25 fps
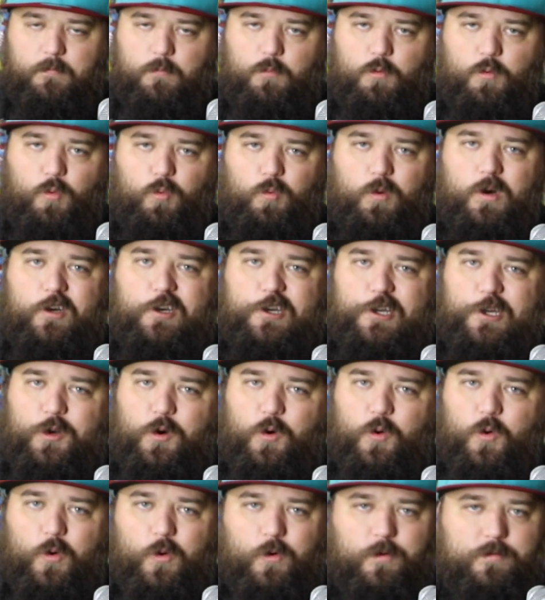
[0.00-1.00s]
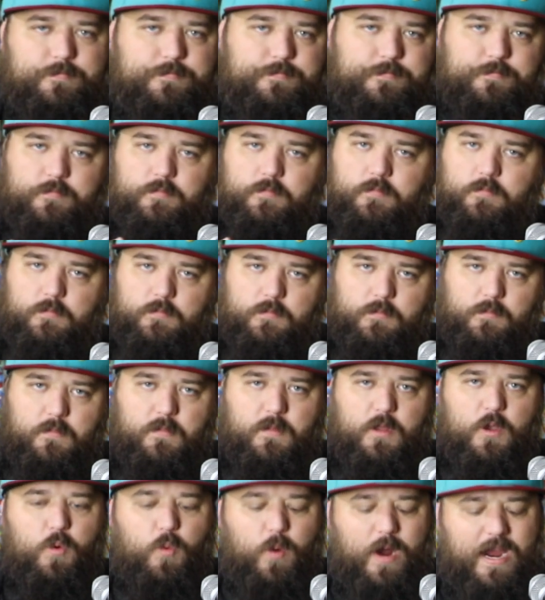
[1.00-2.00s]
Really cool.
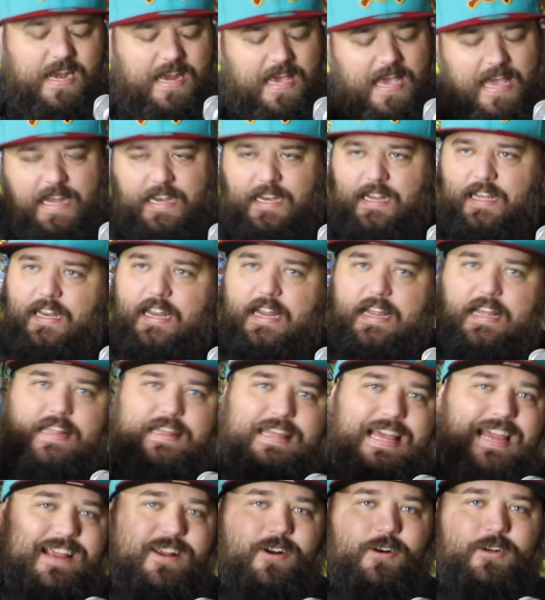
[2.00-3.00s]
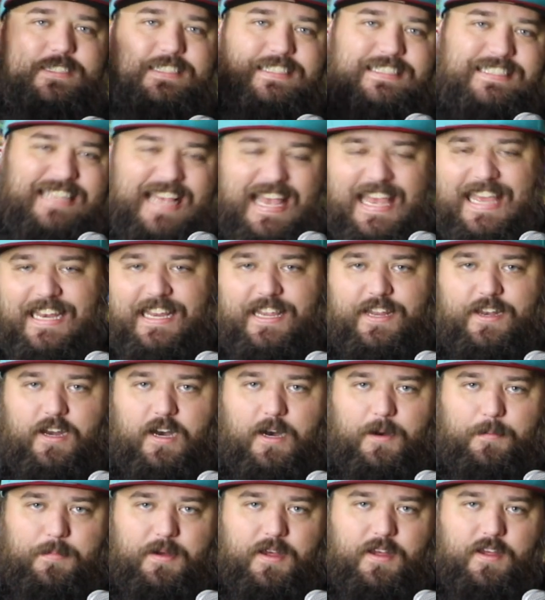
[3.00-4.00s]
Way to end it. They are setting it
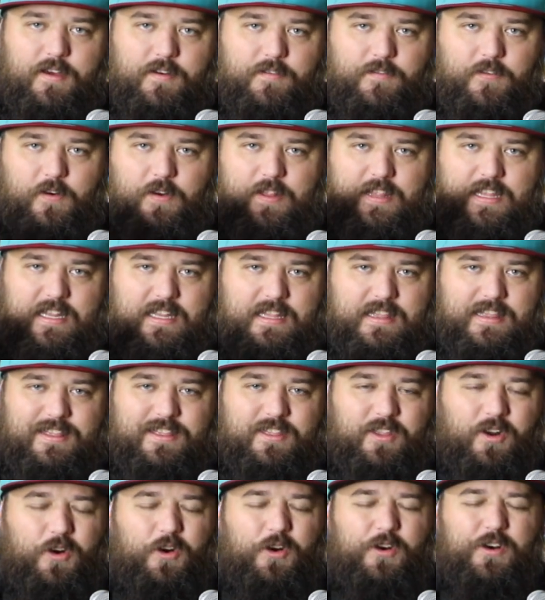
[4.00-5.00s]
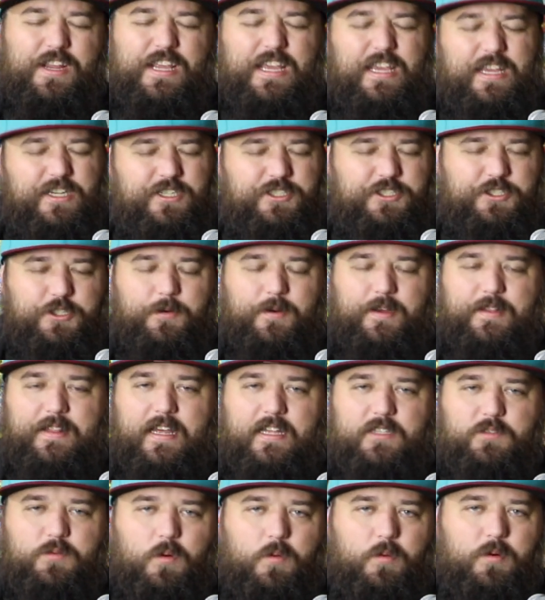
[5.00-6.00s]
up for the third issue, and
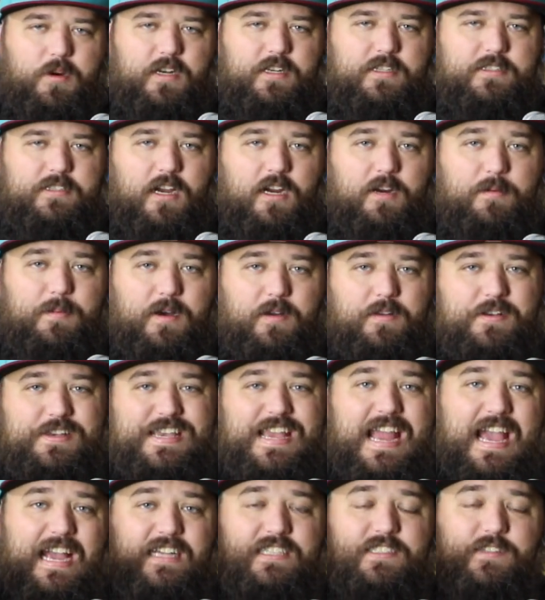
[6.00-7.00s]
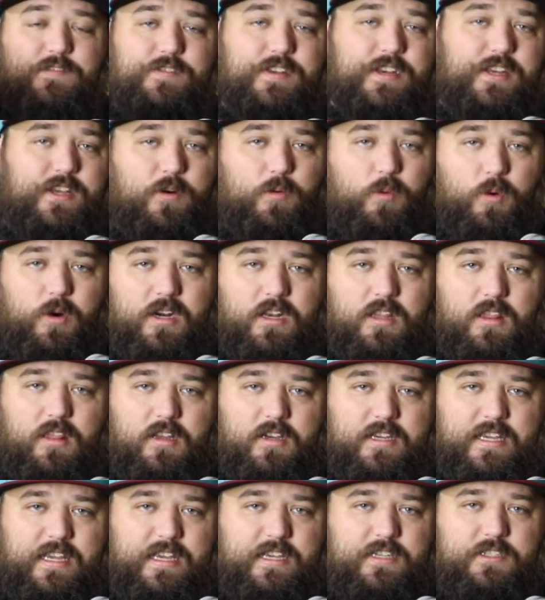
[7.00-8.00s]
that's what we're going to talk about next video. We're going to
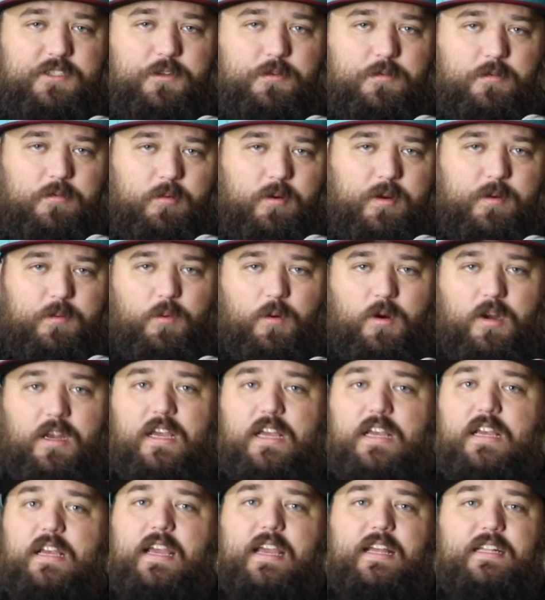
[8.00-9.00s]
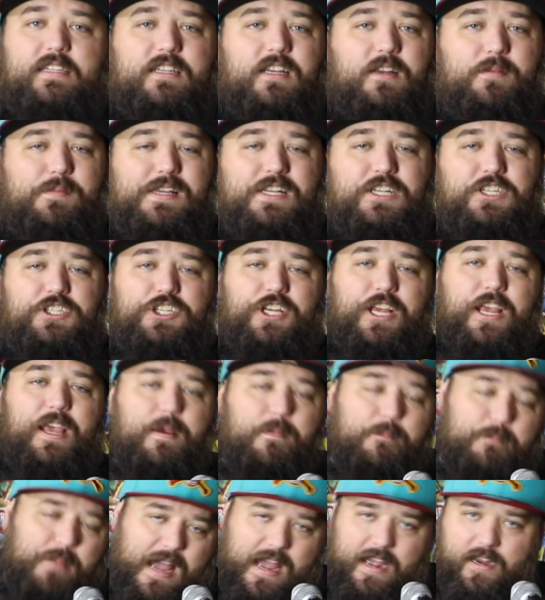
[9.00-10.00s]
look at issue 3. It's going to be
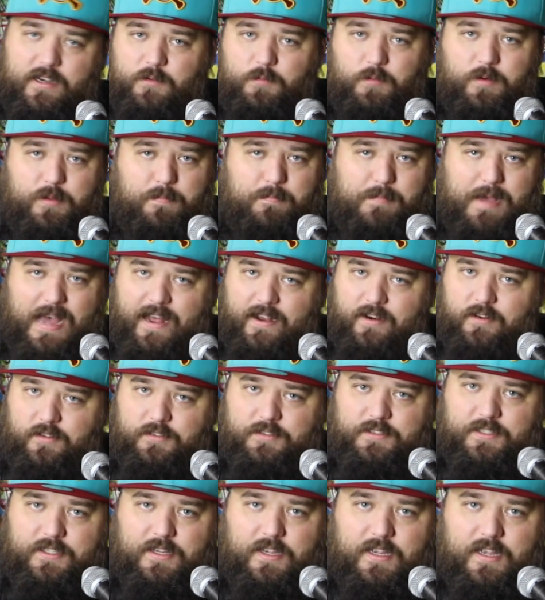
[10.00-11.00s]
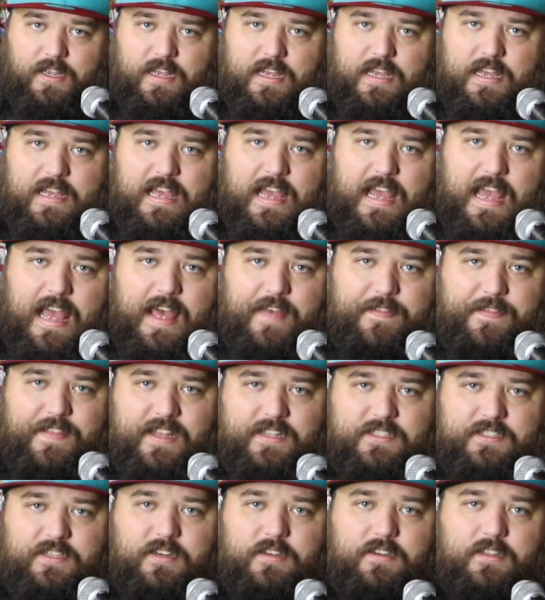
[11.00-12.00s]
jam-packed with battles, and
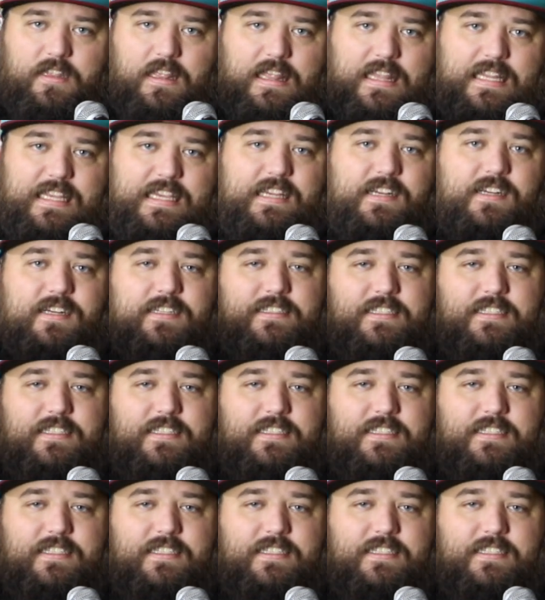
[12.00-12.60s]
that's going to lead us